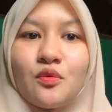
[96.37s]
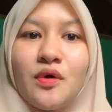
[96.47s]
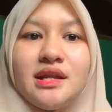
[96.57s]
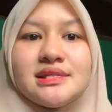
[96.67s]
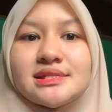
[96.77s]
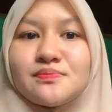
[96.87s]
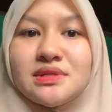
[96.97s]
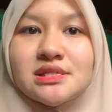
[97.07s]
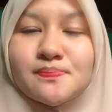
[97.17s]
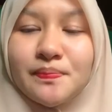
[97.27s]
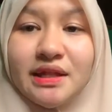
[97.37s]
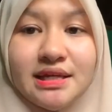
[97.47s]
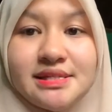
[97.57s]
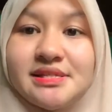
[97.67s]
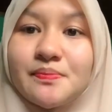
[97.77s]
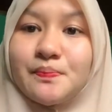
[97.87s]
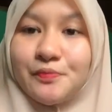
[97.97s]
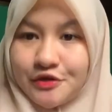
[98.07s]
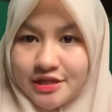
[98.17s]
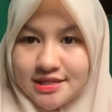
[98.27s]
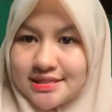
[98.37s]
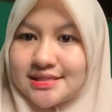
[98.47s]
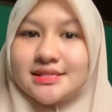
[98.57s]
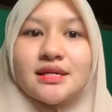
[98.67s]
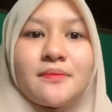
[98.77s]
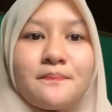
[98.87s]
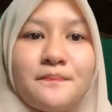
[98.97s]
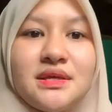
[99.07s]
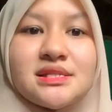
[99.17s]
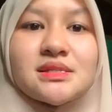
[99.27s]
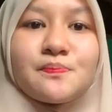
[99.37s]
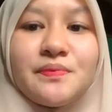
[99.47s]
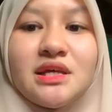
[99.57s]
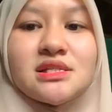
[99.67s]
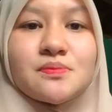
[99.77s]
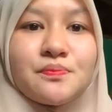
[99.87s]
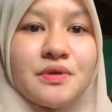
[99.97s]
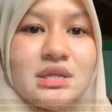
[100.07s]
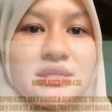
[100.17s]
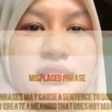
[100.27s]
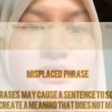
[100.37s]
what is misplaced praise? Misplaced praise